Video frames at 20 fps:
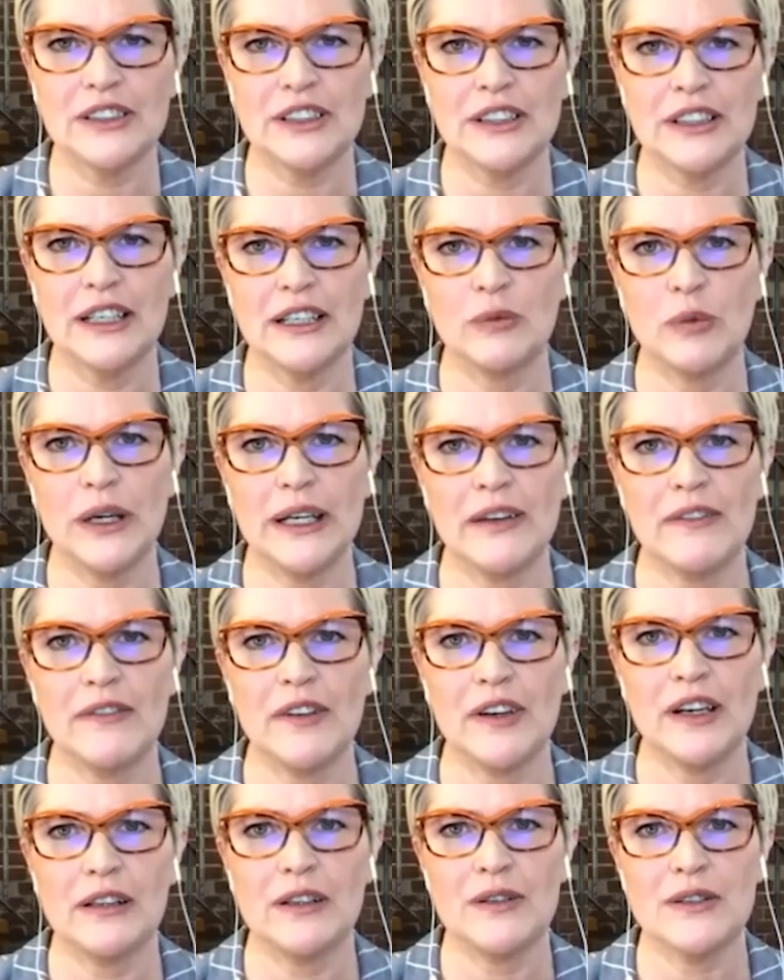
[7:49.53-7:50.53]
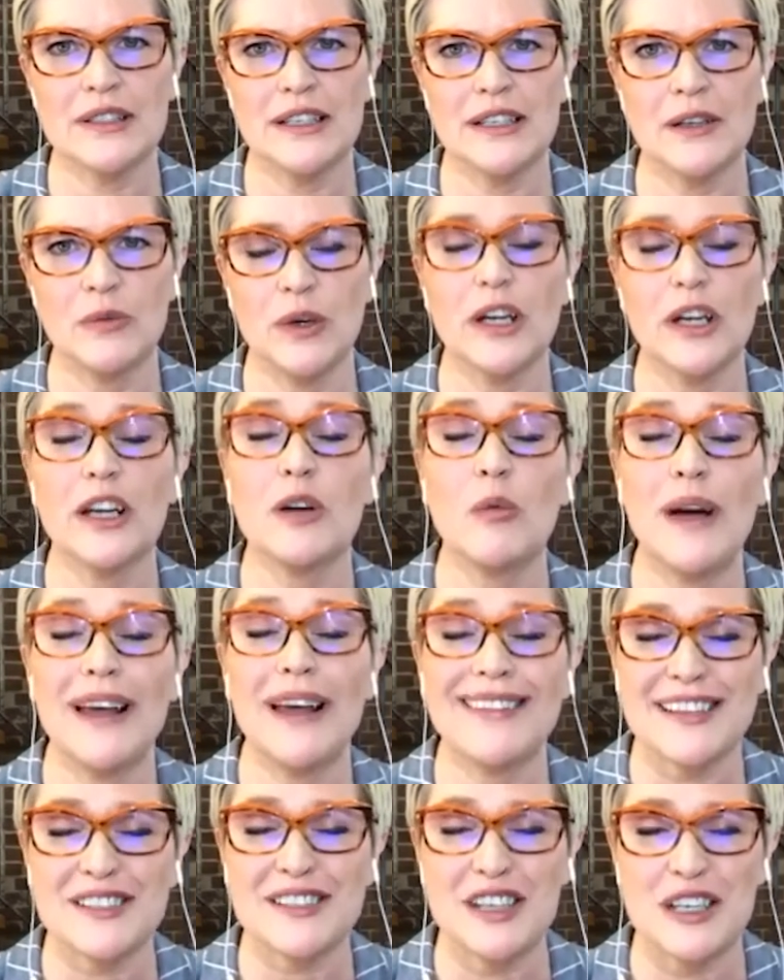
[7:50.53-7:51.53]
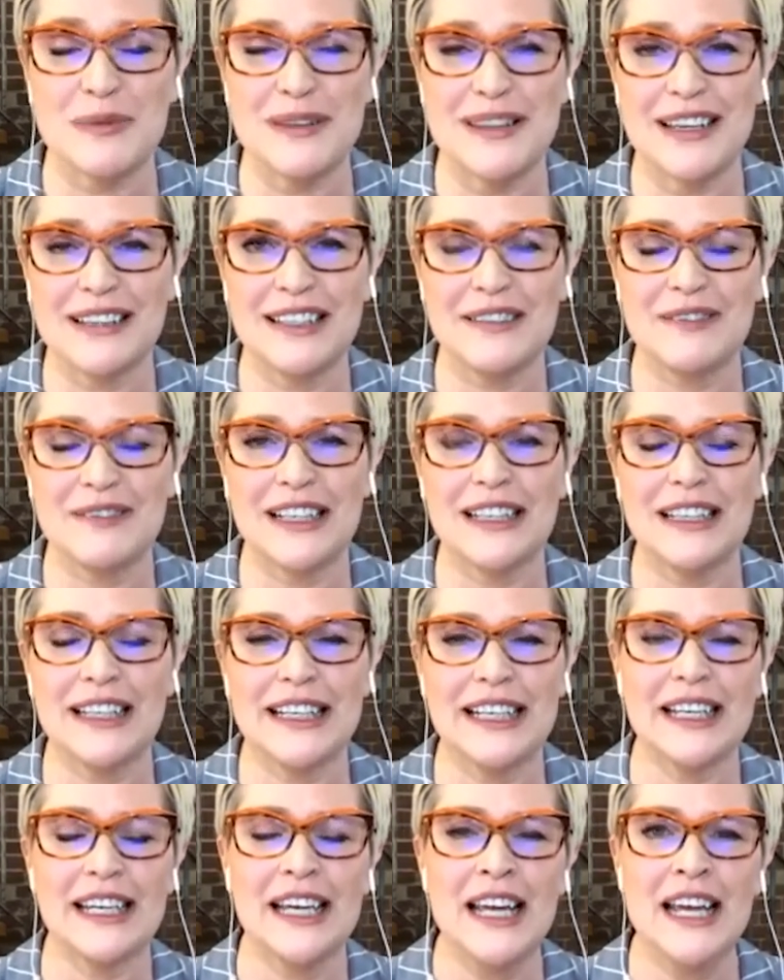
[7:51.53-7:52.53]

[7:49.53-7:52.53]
working very closely, with the Cleveland Clinic.